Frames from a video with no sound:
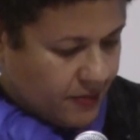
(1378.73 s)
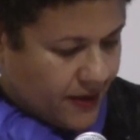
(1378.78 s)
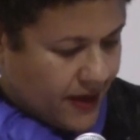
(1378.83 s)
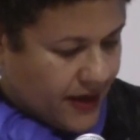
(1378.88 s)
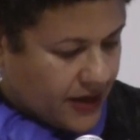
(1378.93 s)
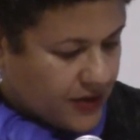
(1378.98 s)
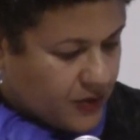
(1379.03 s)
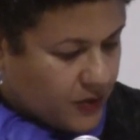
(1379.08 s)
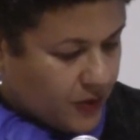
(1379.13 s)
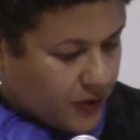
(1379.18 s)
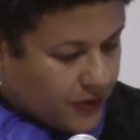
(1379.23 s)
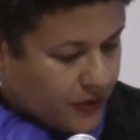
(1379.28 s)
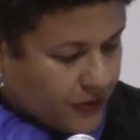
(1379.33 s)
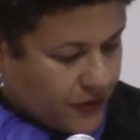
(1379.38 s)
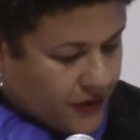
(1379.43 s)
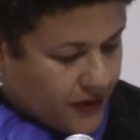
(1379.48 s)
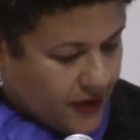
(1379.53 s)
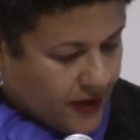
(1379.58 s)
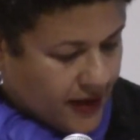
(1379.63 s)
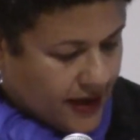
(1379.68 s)
Back north,
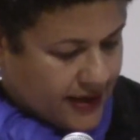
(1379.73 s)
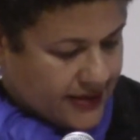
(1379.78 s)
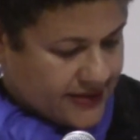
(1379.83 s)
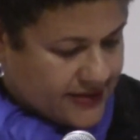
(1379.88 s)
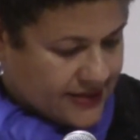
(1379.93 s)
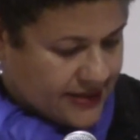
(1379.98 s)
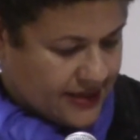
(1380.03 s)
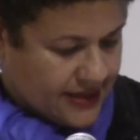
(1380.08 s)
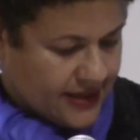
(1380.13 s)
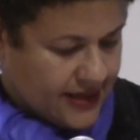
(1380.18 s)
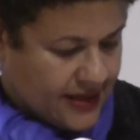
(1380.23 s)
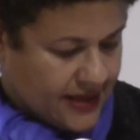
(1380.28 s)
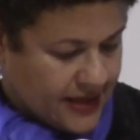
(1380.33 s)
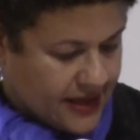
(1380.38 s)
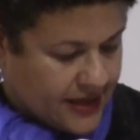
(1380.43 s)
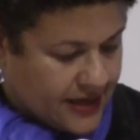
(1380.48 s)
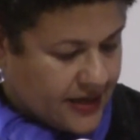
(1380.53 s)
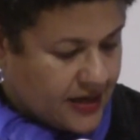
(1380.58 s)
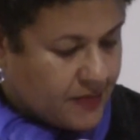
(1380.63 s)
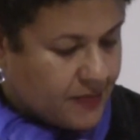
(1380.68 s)
I sit
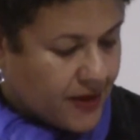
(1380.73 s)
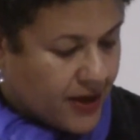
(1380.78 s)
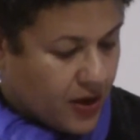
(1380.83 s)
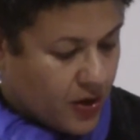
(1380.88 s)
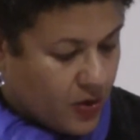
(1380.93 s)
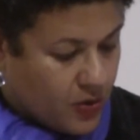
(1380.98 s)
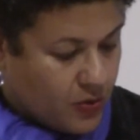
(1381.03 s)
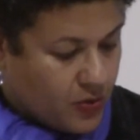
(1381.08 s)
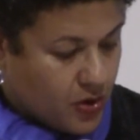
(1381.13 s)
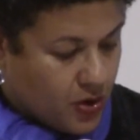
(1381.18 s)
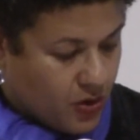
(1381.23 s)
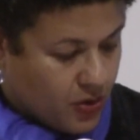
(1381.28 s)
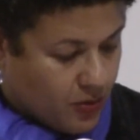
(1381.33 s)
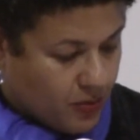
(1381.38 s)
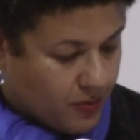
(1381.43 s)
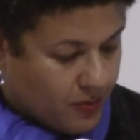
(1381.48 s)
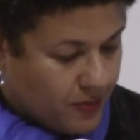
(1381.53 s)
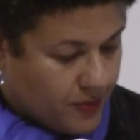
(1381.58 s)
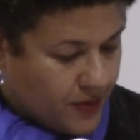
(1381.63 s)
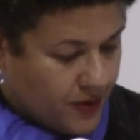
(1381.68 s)
again in my own
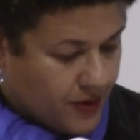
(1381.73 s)
home,